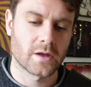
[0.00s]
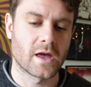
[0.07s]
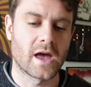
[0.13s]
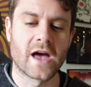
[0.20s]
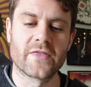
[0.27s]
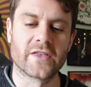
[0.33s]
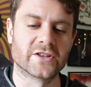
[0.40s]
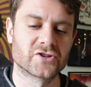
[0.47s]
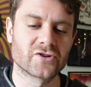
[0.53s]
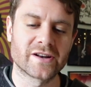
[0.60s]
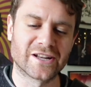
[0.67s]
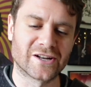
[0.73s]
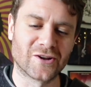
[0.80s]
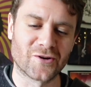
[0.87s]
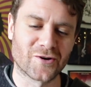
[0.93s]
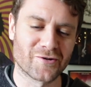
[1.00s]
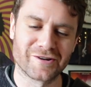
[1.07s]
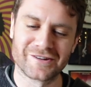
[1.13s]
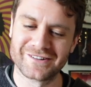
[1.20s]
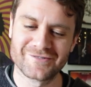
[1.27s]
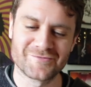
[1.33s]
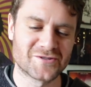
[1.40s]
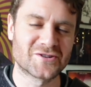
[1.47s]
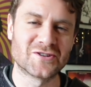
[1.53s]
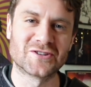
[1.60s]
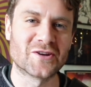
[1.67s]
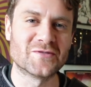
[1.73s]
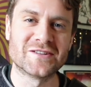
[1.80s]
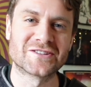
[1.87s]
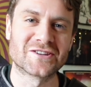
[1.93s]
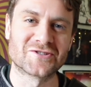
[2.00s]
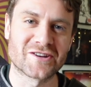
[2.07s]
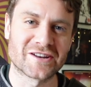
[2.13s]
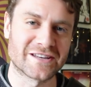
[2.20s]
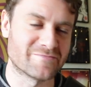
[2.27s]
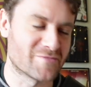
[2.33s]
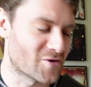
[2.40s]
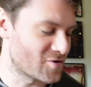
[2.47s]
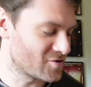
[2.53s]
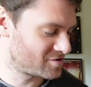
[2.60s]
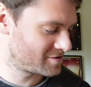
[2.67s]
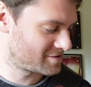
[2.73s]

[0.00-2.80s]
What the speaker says: And the dreaded LOCRIAN, which you don't need to dread anymore.